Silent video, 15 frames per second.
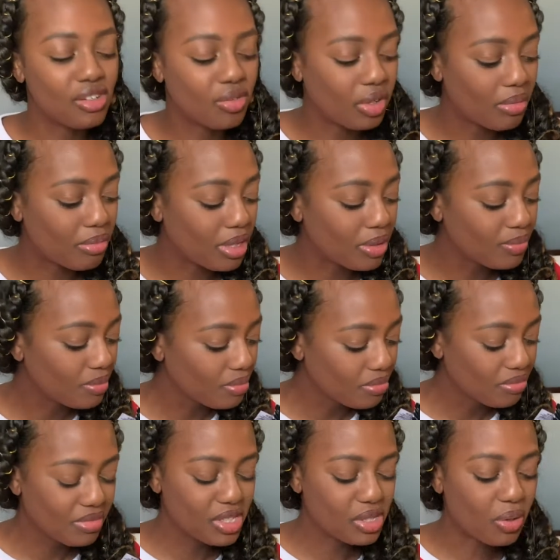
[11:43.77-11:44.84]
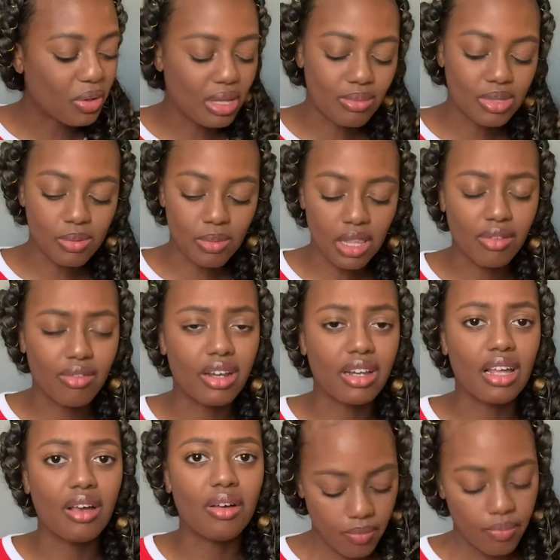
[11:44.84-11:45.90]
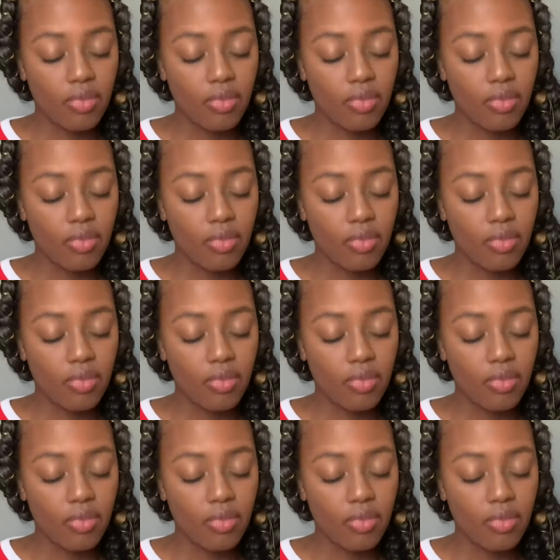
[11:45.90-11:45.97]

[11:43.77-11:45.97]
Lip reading: ointment. It's all I'm smelling right now.